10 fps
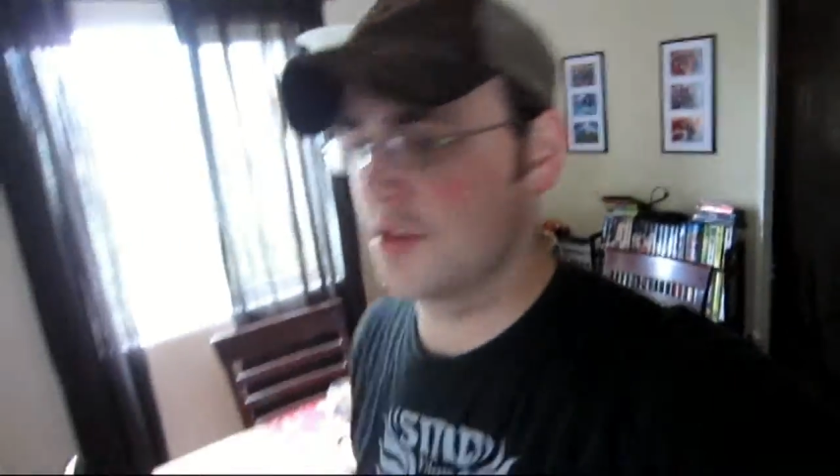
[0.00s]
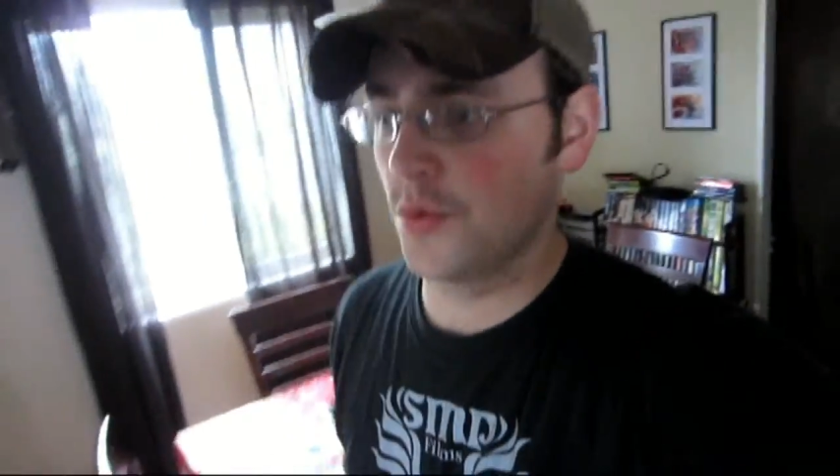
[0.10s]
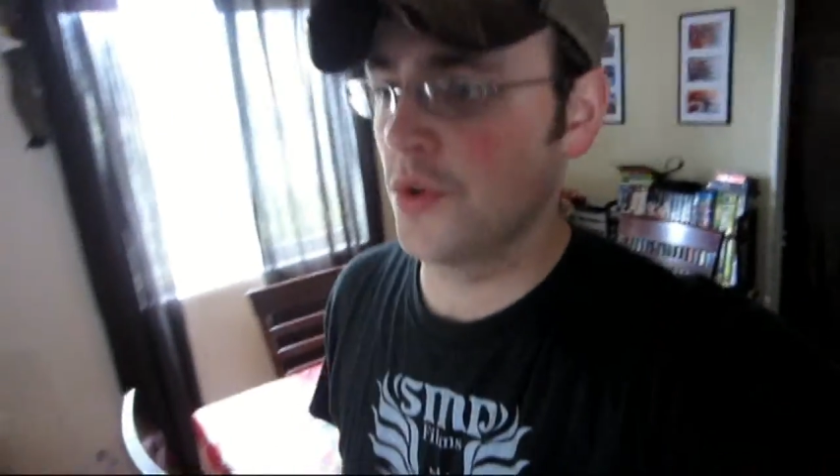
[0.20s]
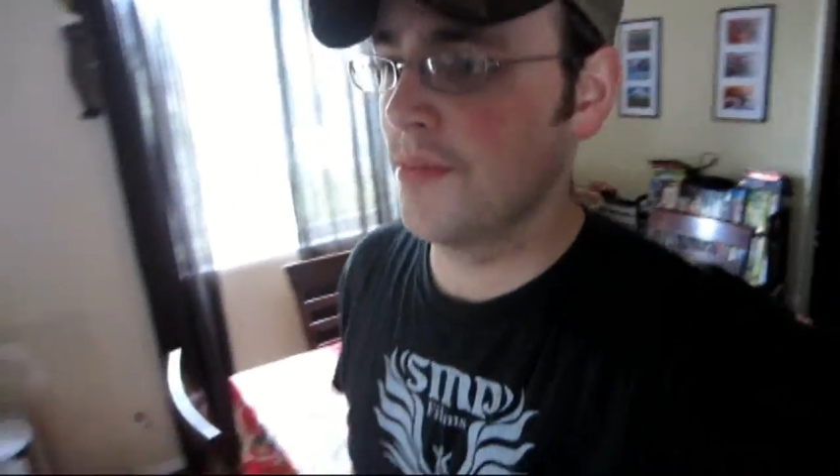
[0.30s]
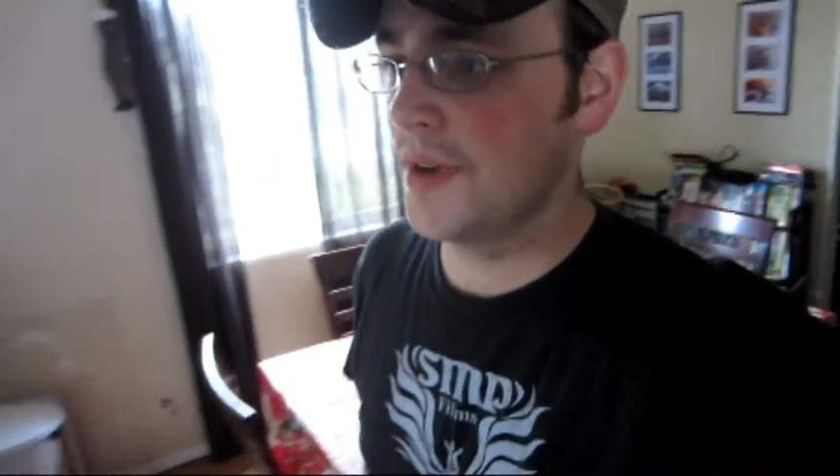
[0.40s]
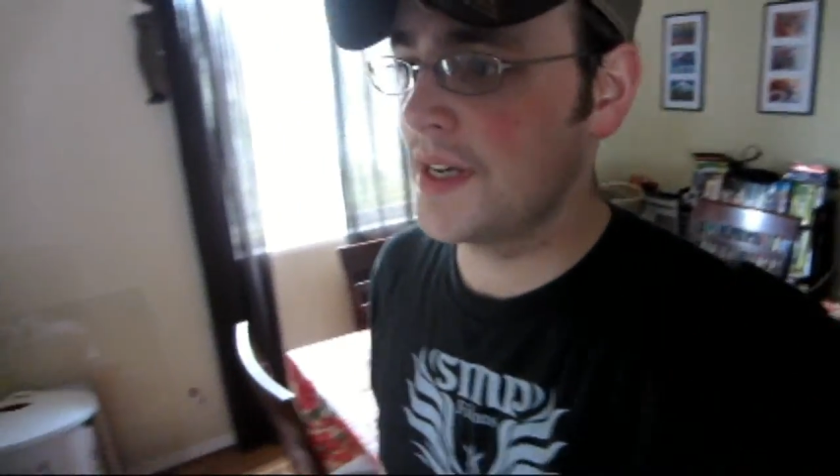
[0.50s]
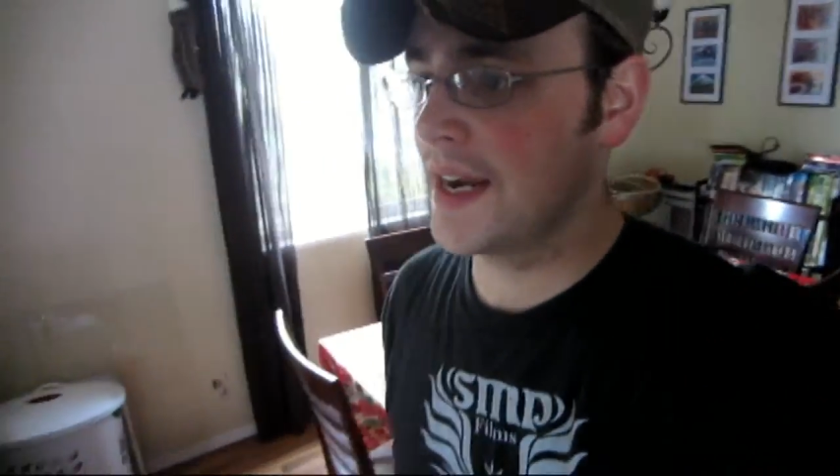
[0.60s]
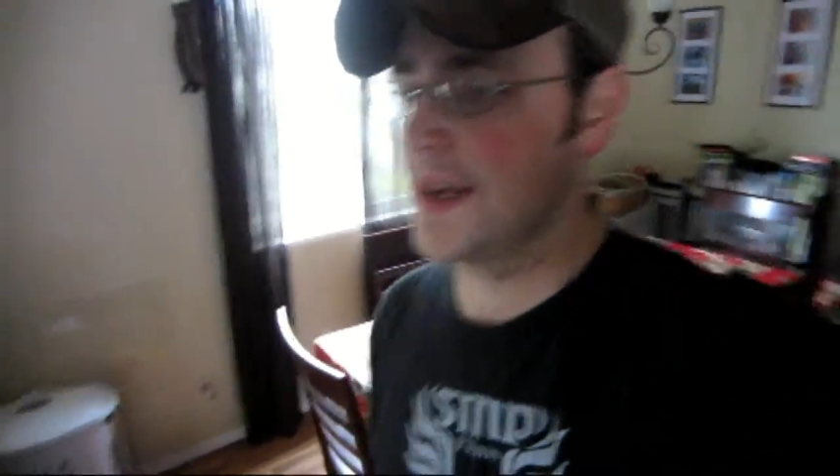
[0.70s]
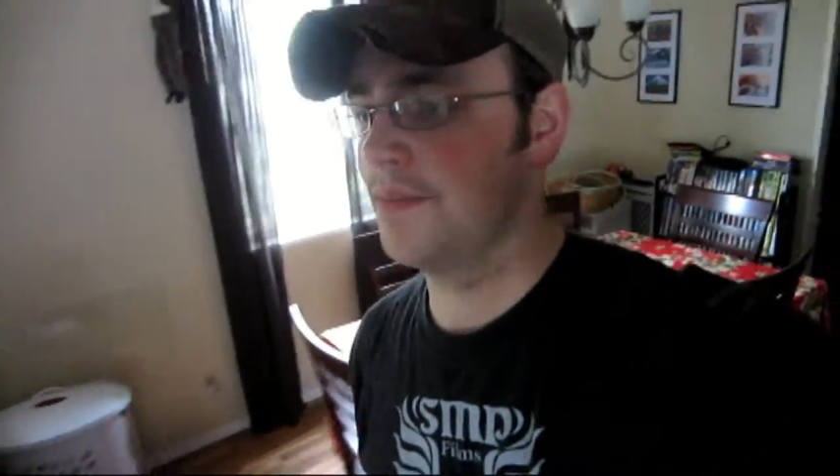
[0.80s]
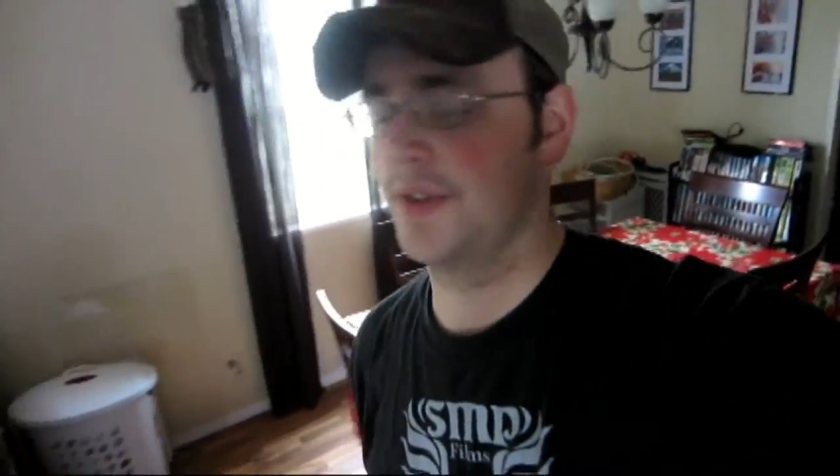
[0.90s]
store, but I
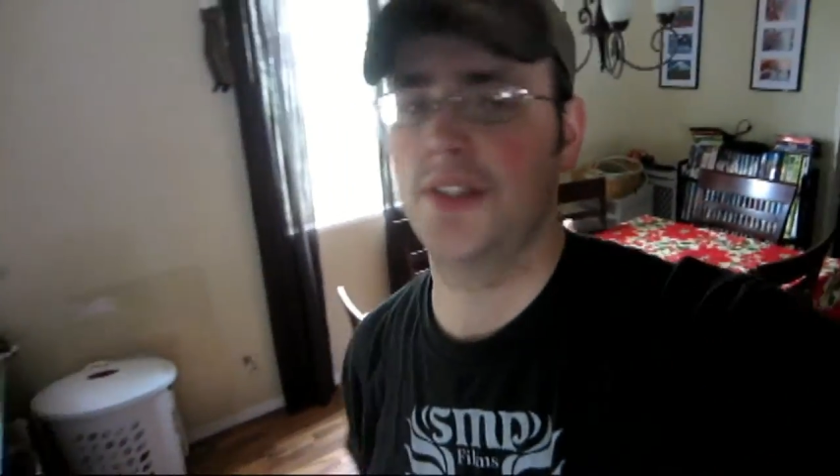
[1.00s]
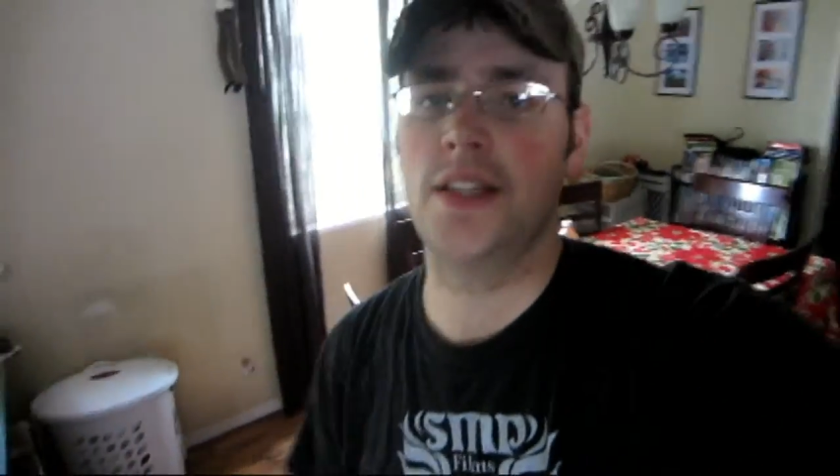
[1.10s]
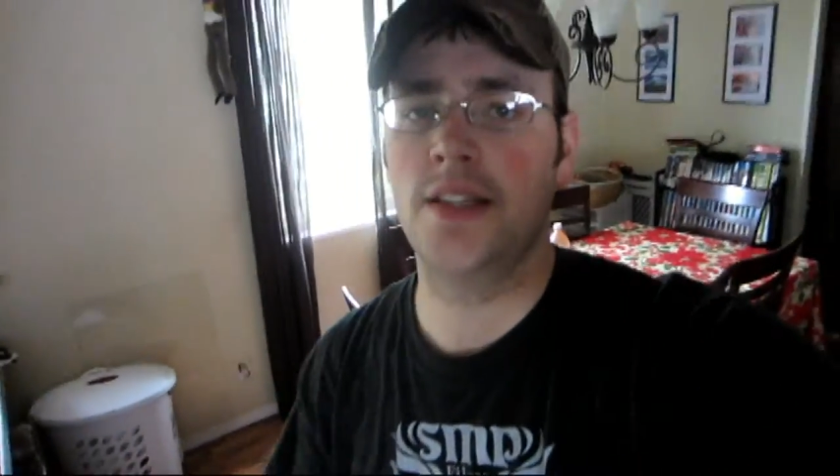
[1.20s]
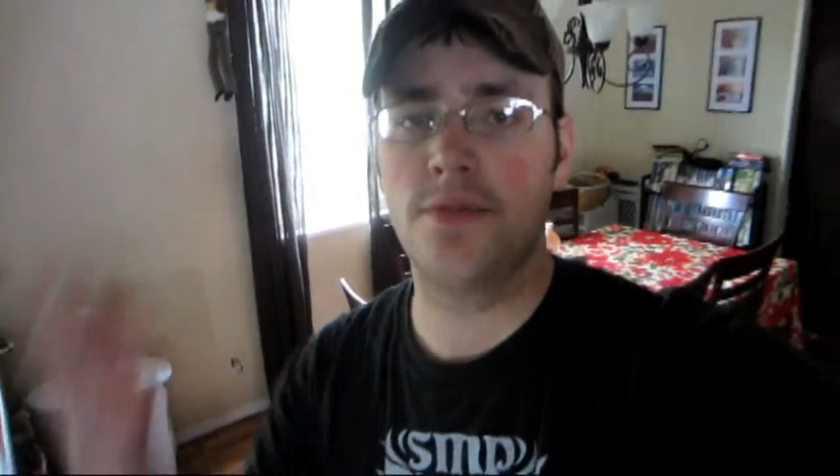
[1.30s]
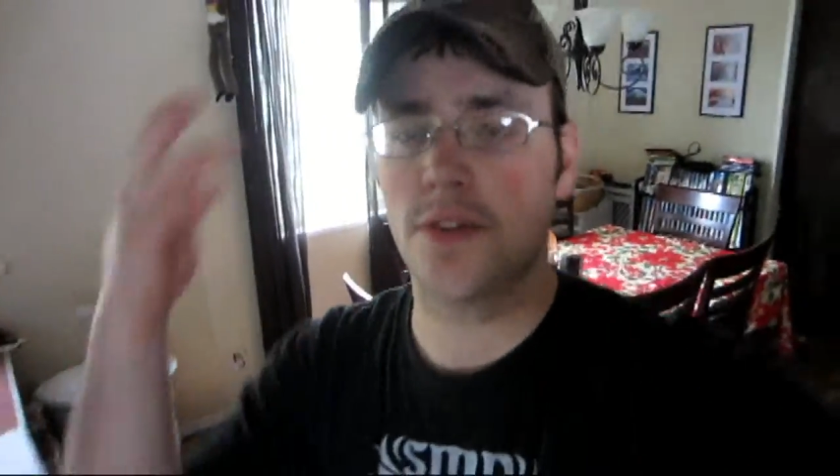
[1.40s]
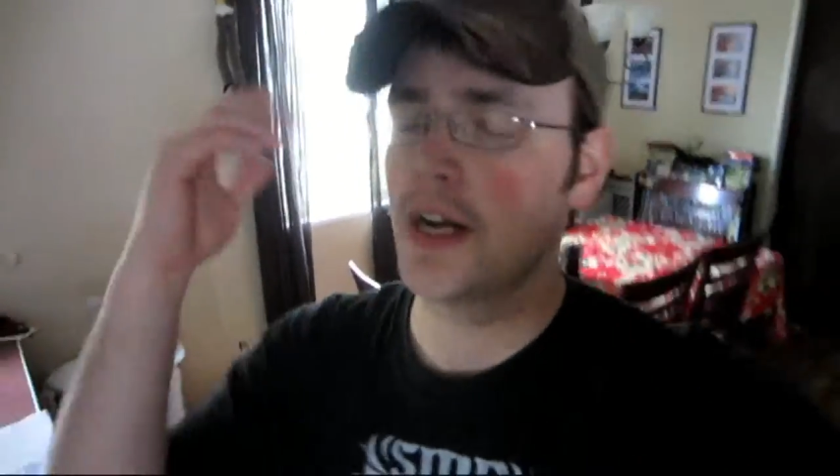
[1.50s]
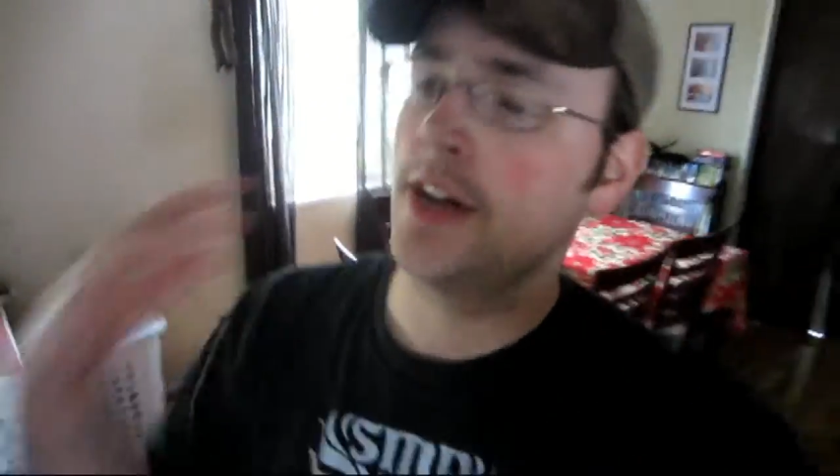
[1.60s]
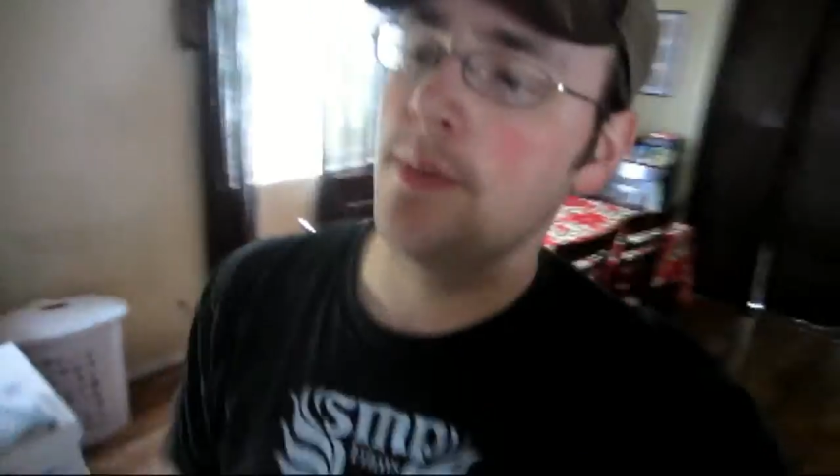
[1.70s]
completely forgot